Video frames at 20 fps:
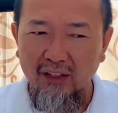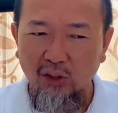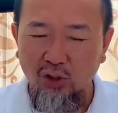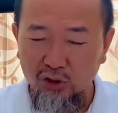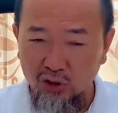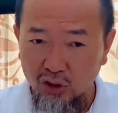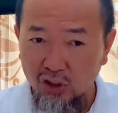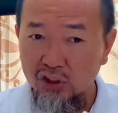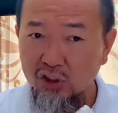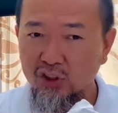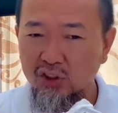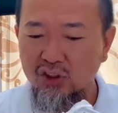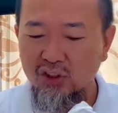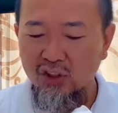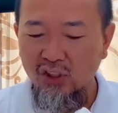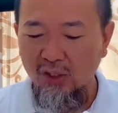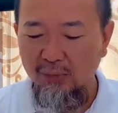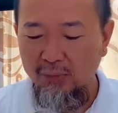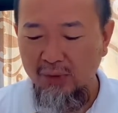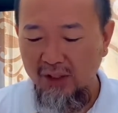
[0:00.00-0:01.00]
Oh, this is
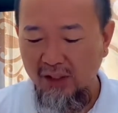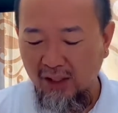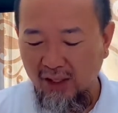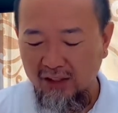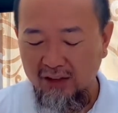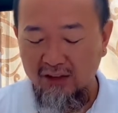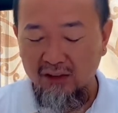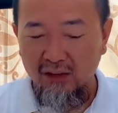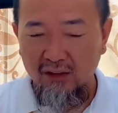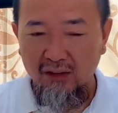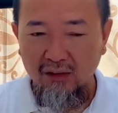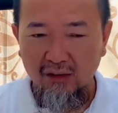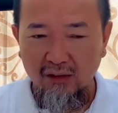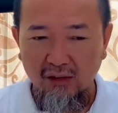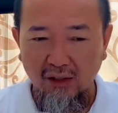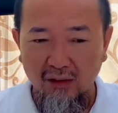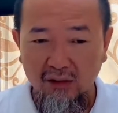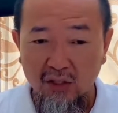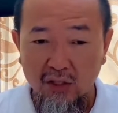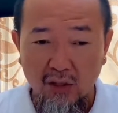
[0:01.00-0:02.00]
gonna be like
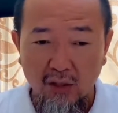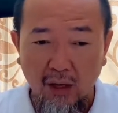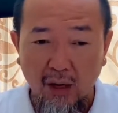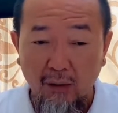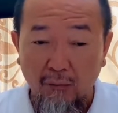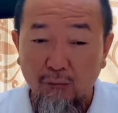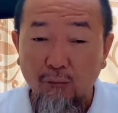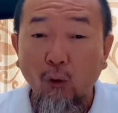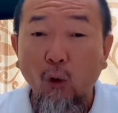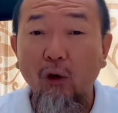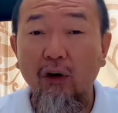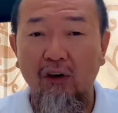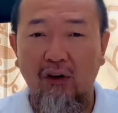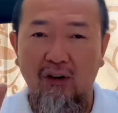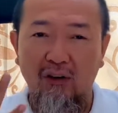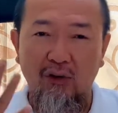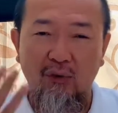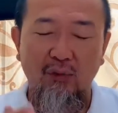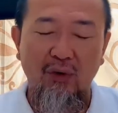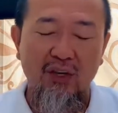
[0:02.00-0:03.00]
four
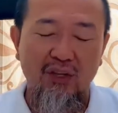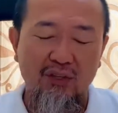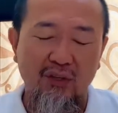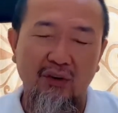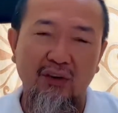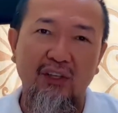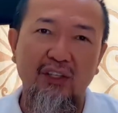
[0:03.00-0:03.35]
colorways, sorry.